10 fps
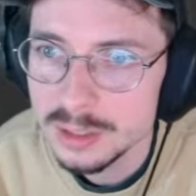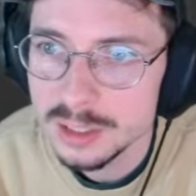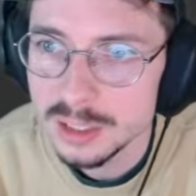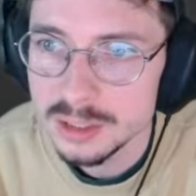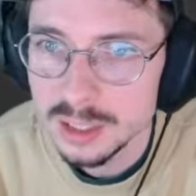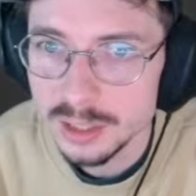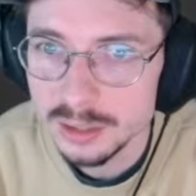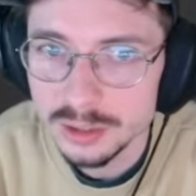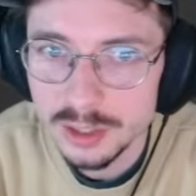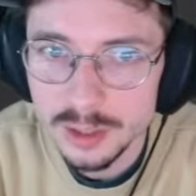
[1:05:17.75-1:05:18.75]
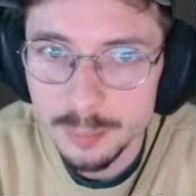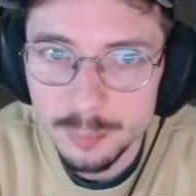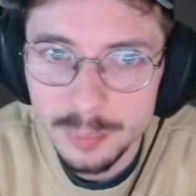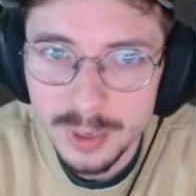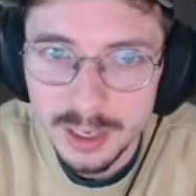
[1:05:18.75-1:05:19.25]
detailed, and the
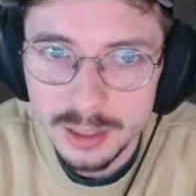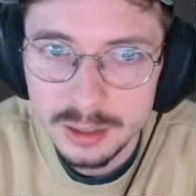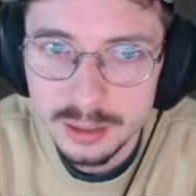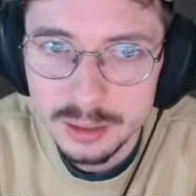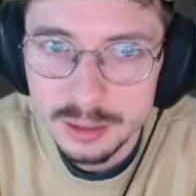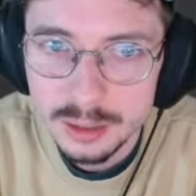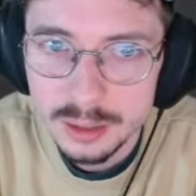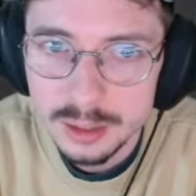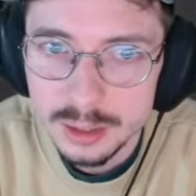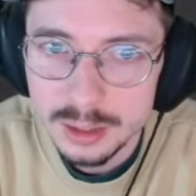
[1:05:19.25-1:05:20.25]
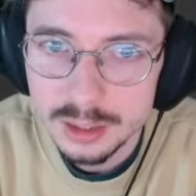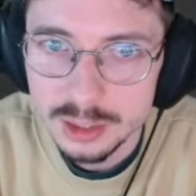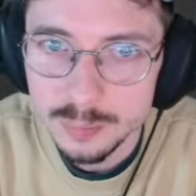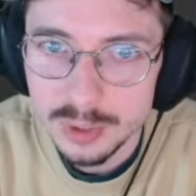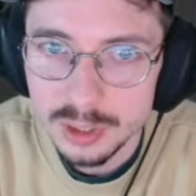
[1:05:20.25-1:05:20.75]
back can
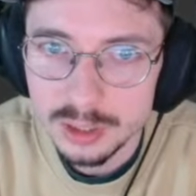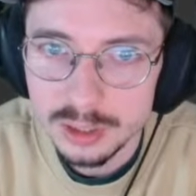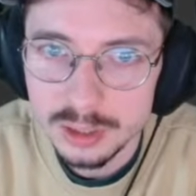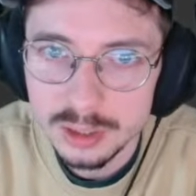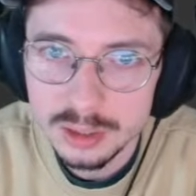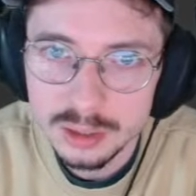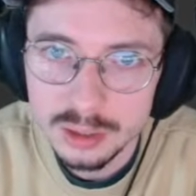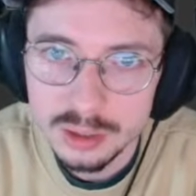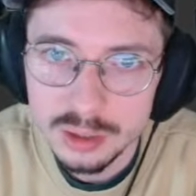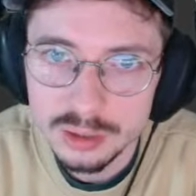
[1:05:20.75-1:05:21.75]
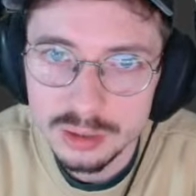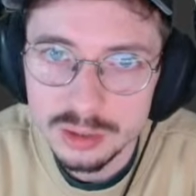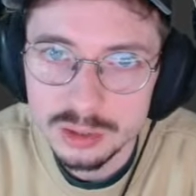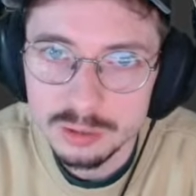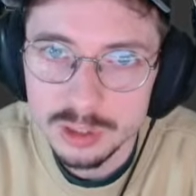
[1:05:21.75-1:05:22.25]
just be like
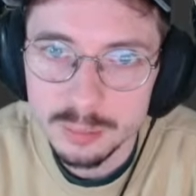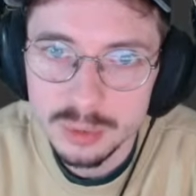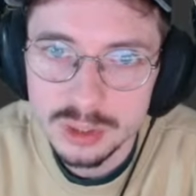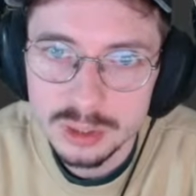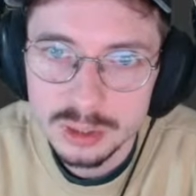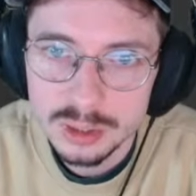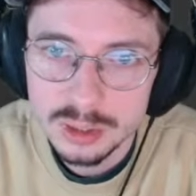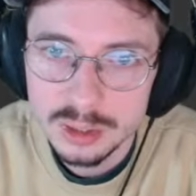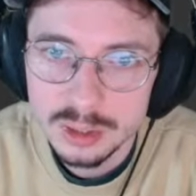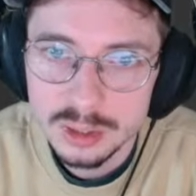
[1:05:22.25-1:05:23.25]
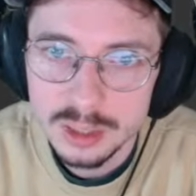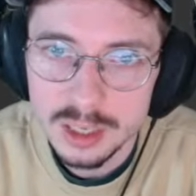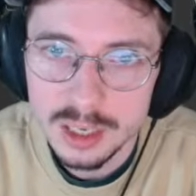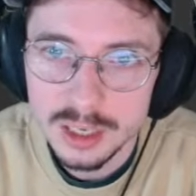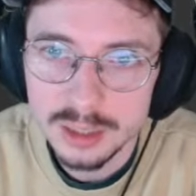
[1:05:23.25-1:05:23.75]
nondescript
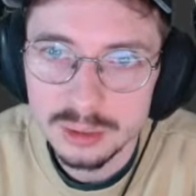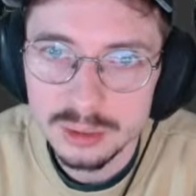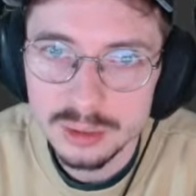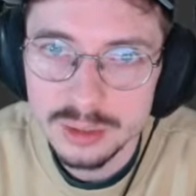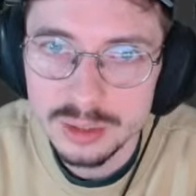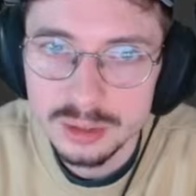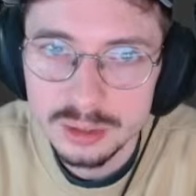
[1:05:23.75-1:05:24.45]
aisles.